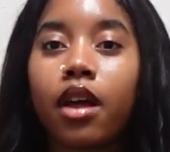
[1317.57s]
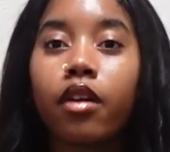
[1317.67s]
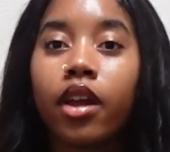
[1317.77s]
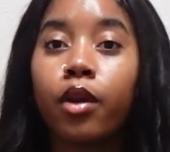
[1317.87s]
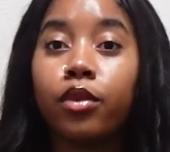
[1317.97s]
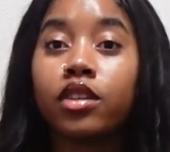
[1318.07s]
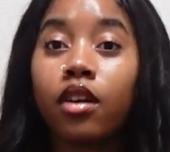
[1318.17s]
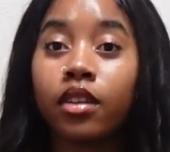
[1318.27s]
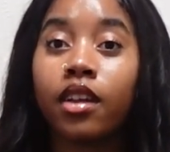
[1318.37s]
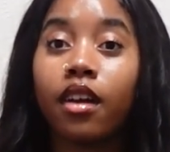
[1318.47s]
I don't care what y'all
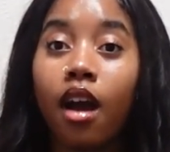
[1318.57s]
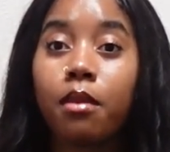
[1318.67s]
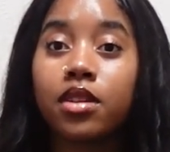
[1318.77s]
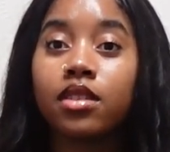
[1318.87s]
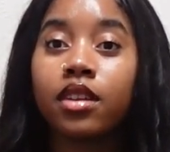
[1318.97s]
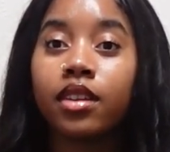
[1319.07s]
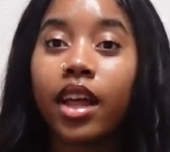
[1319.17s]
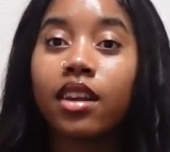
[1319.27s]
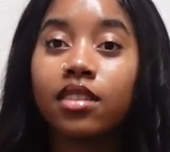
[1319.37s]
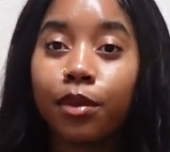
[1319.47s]
say in the comments.
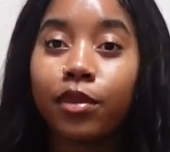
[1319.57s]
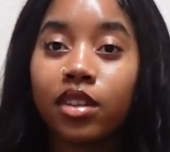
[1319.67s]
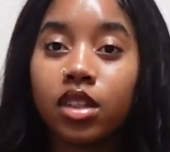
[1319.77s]
That is something